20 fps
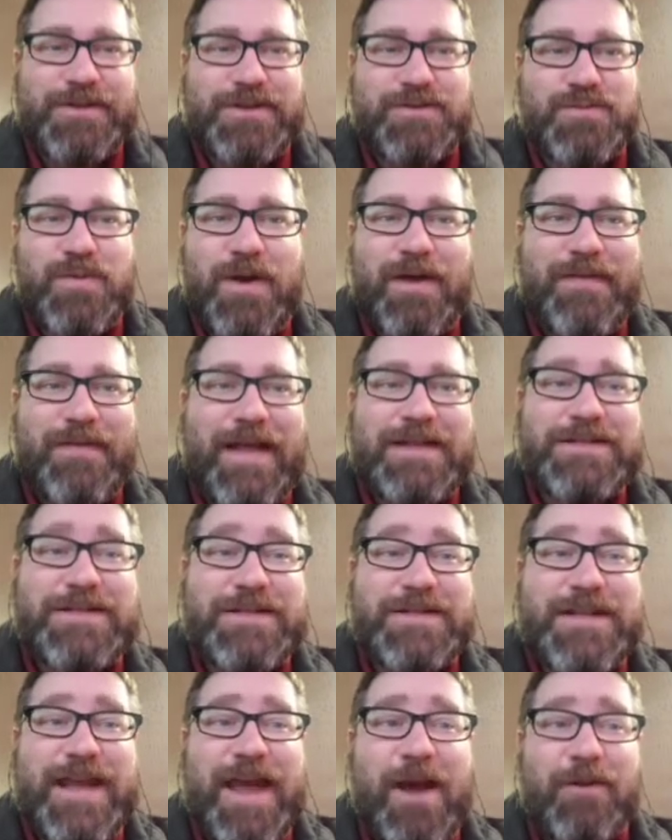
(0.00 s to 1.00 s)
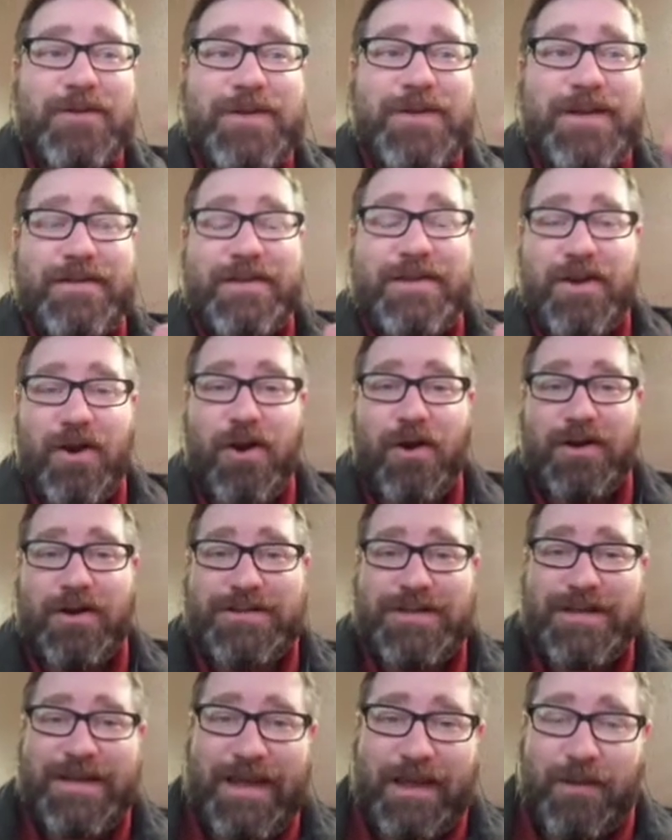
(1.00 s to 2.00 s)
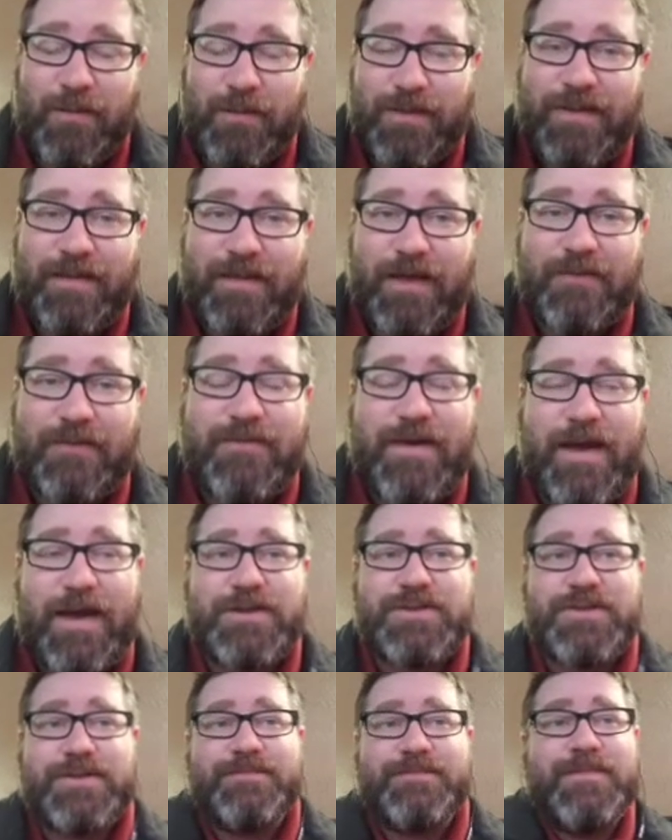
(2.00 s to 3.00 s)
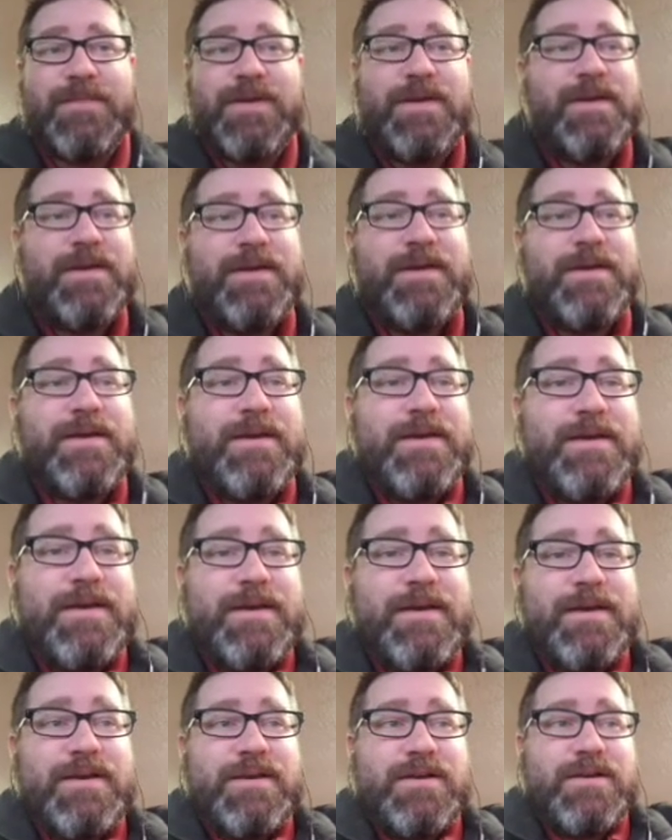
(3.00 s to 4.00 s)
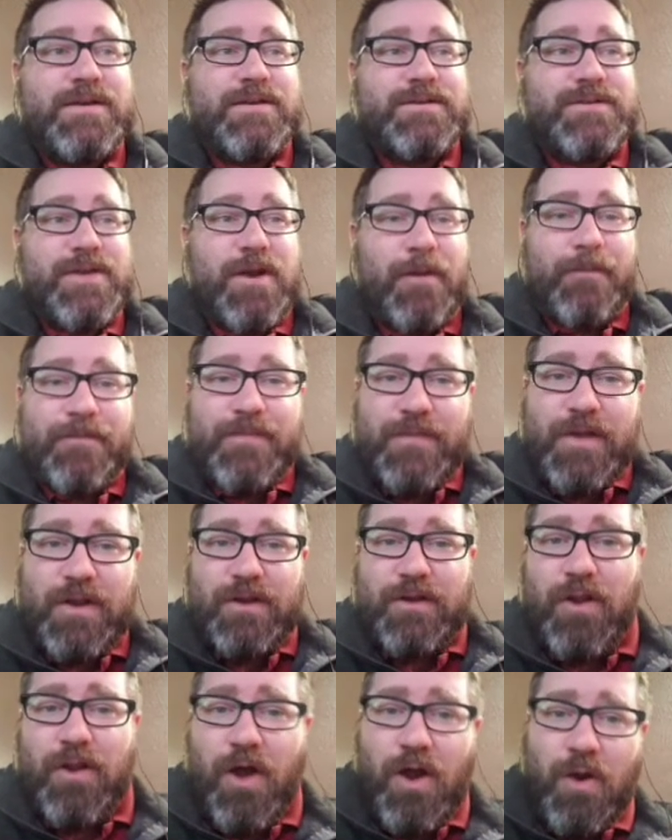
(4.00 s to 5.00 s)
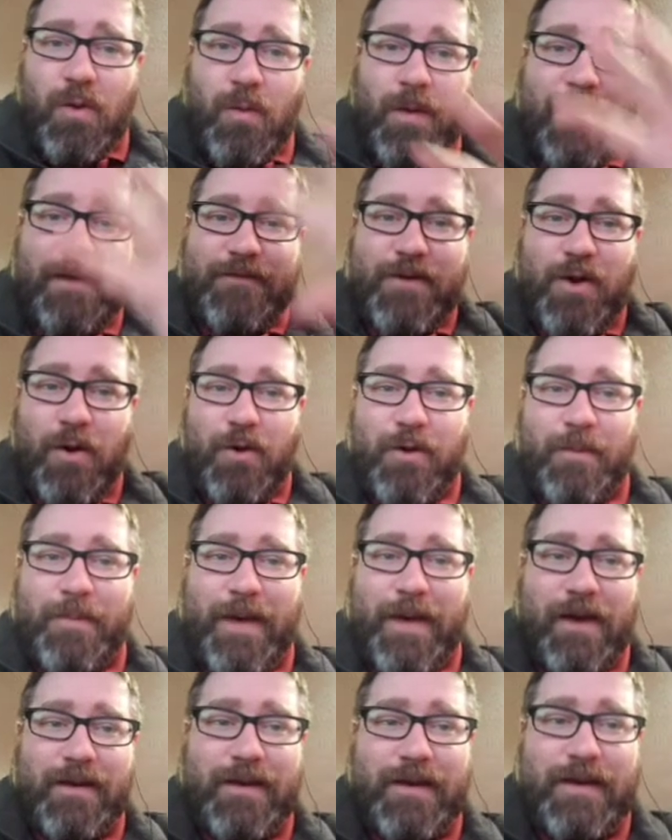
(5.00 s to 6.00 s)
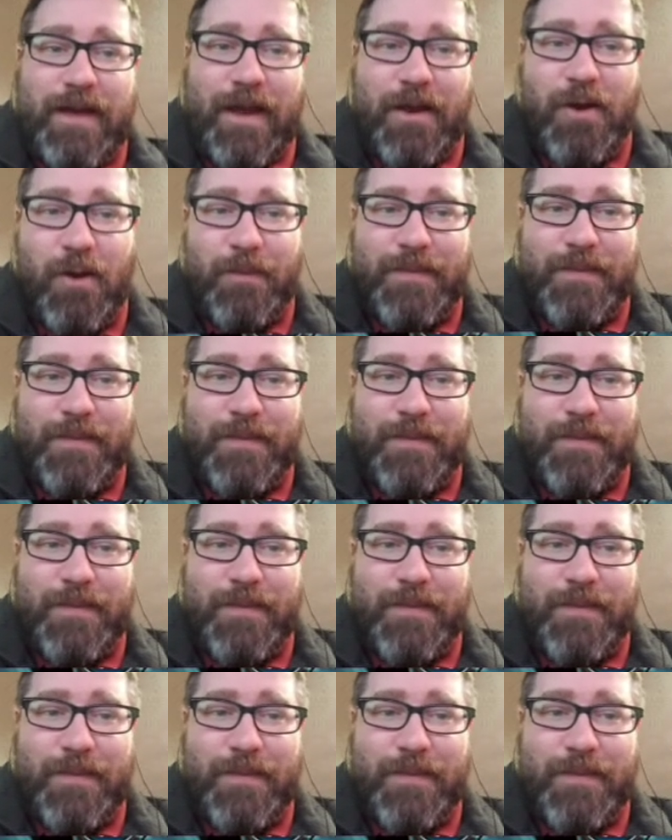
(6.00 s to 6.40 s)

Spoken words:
as well, and that's just counting the cards again within that faction. So, long way of going about it. I hope